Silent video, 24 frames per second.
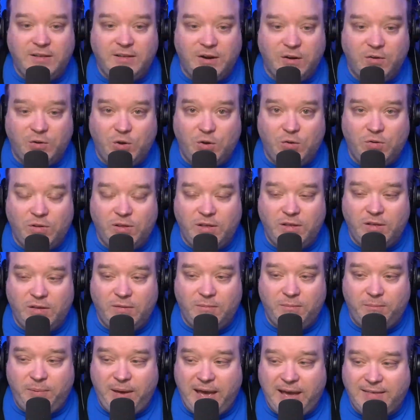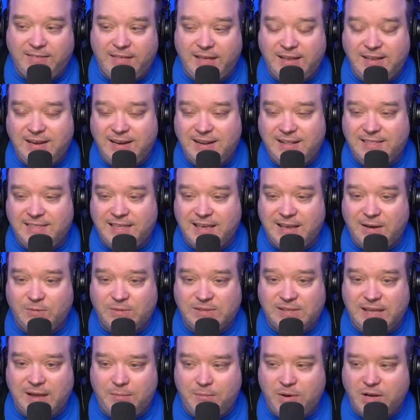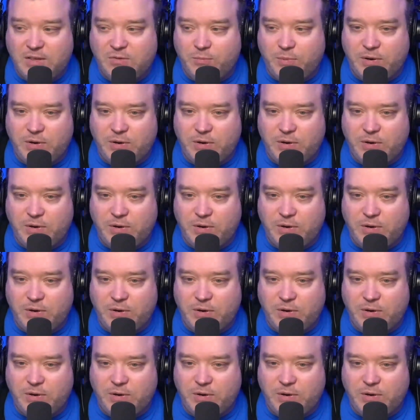You know, you back then you didn't think it was that much,